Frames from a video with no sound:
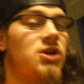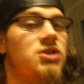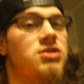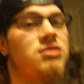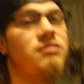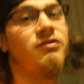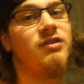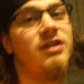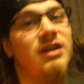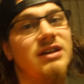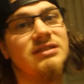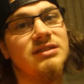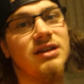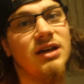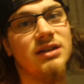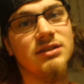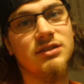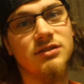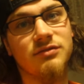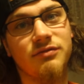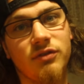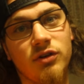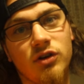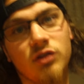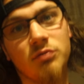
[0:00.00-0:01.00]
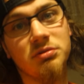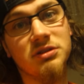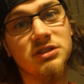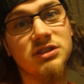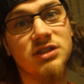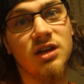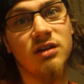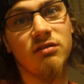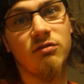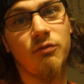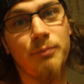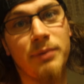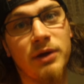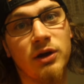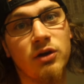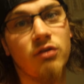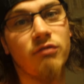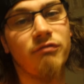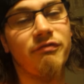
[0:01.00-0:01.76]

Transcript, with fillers: So if you guys like this video, please give a big old